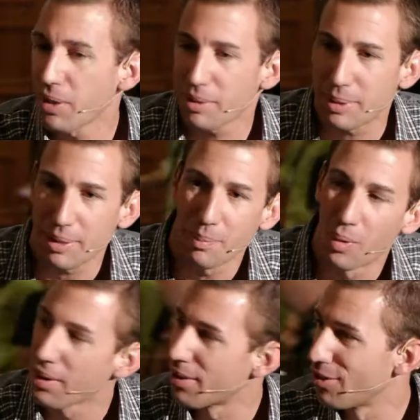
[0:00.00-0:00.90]
it to be
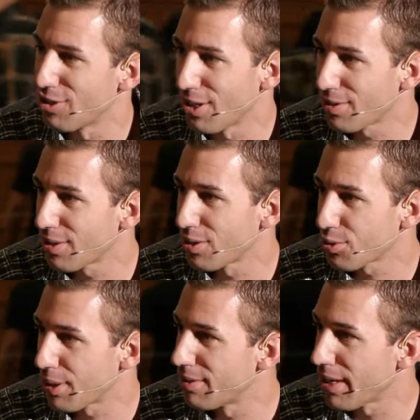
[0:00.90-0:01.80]
more than just a
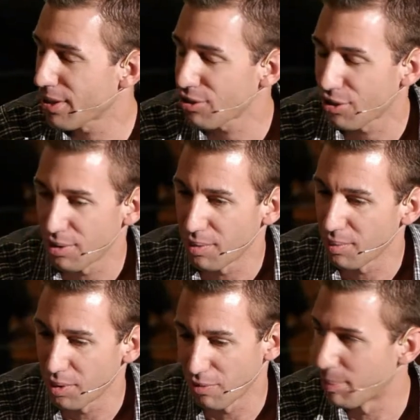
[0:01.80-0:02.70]

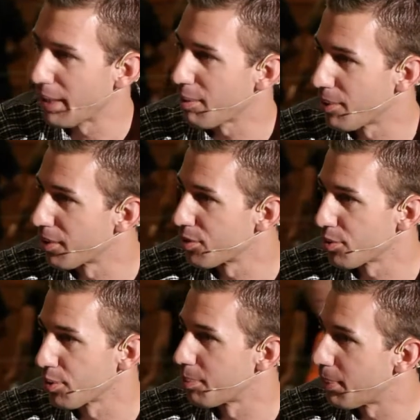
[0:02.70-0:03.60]
transaction of bike parts
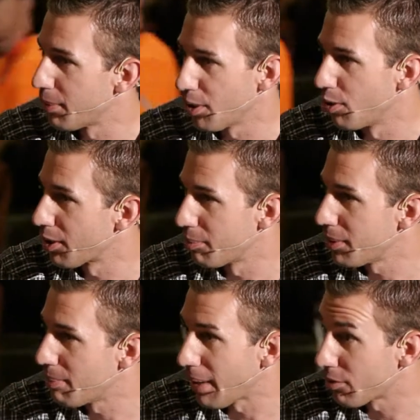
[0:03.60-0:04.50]
or a
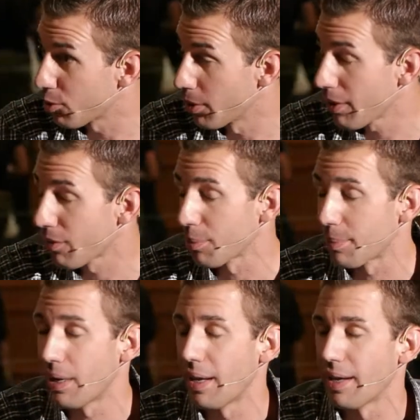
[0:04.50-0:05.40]
complete bicycle, whatever they're
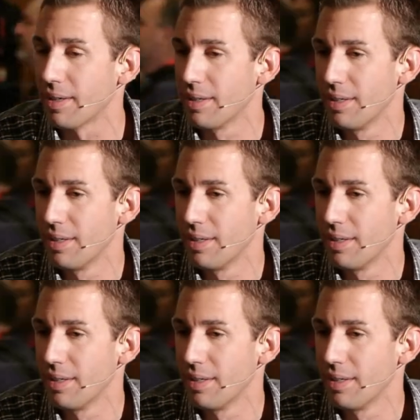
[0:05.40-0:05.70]
buying.